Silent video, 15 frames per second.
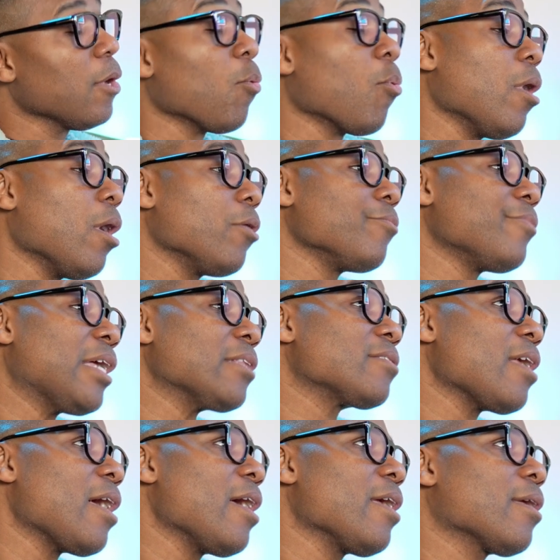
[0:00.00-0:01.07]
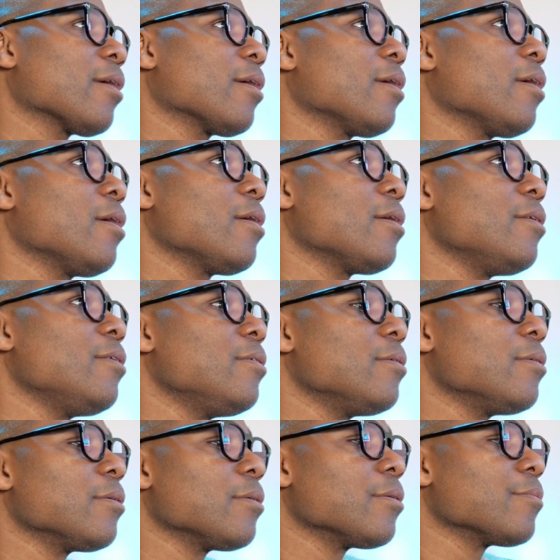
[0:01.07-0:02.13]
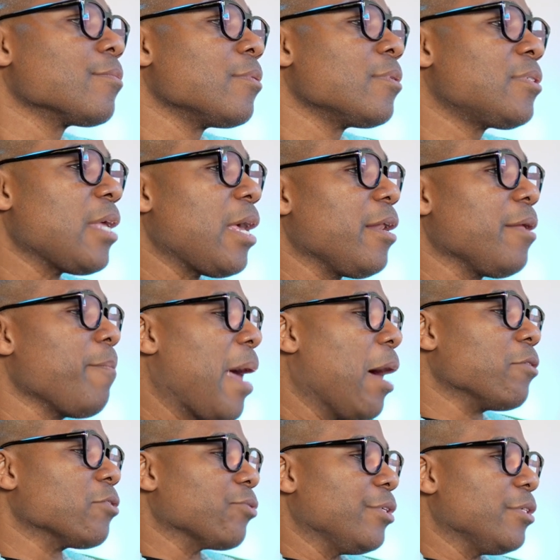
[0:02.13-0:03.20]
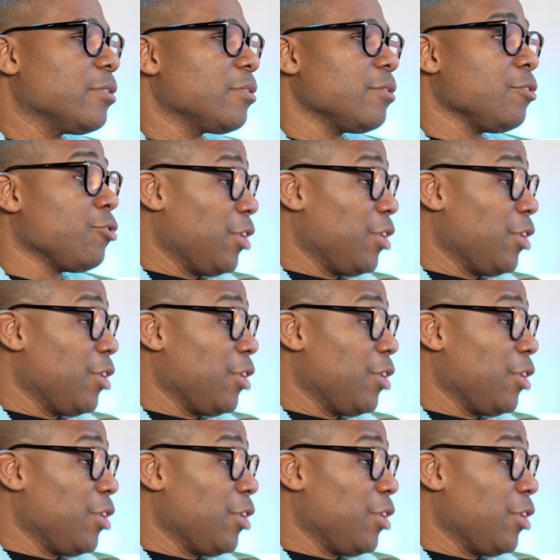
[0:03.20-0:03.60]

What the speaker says: Well, that's like setting boundaries,